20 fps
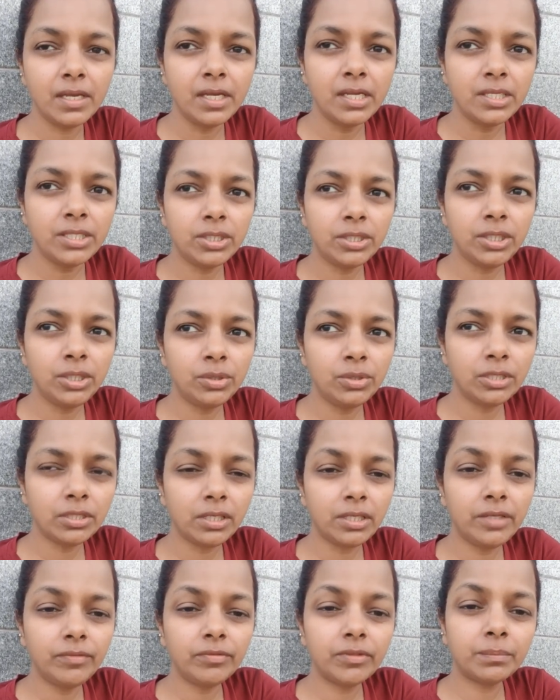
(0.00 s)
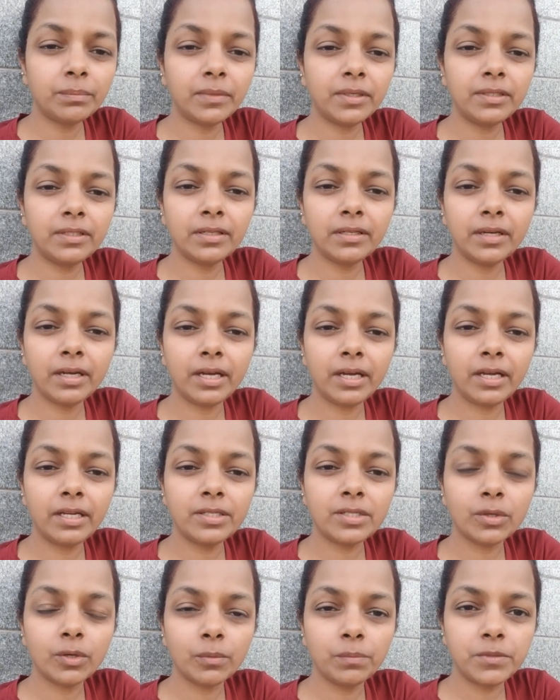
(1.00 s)
So usually, if the mother has
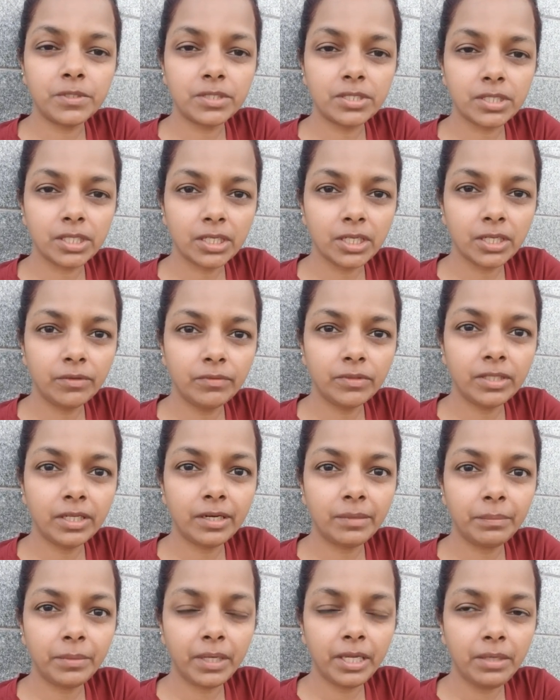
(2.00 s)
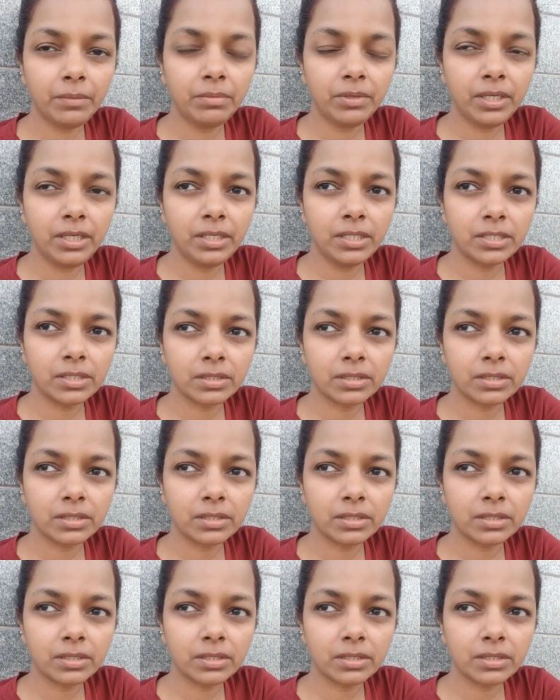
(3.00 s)
observed their babies